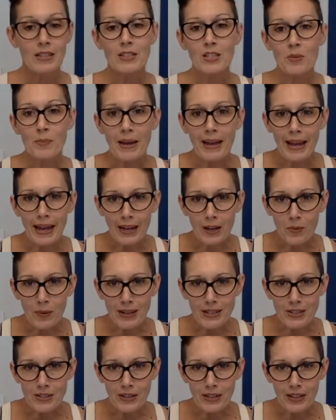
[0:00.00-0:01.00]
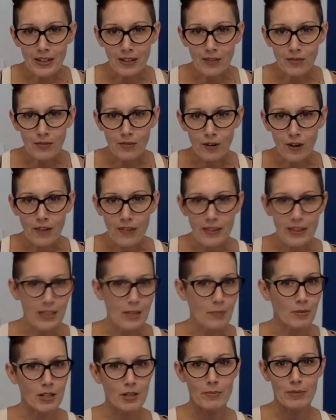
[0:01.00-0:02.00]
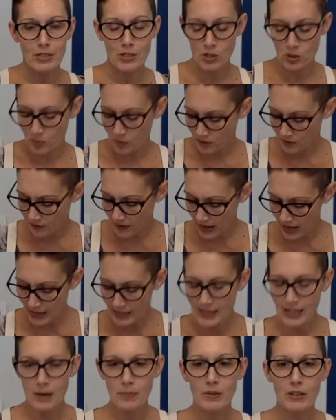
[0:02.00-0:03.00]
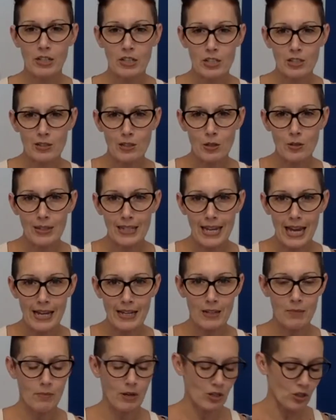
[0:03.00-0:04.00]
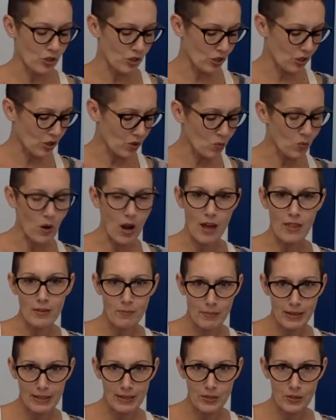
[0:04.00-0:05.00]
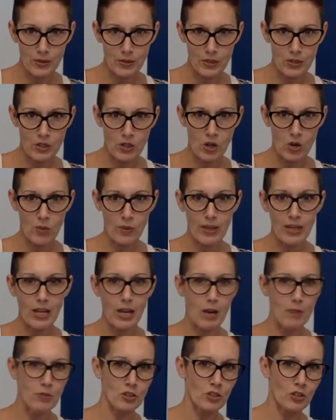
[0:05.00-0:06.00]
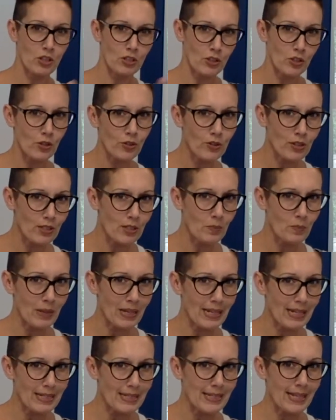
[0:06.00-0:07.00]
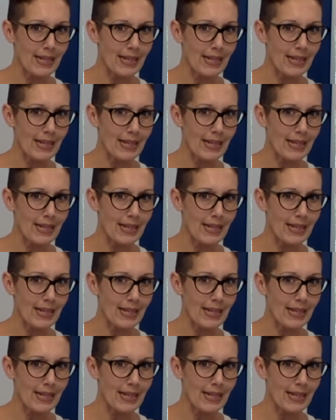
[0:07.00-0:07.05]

So my egg whites are getting frothy, and I'm going to be super fast. I'm going to slowly add in my sugar while the mixer is going. I'm just going to turn the speed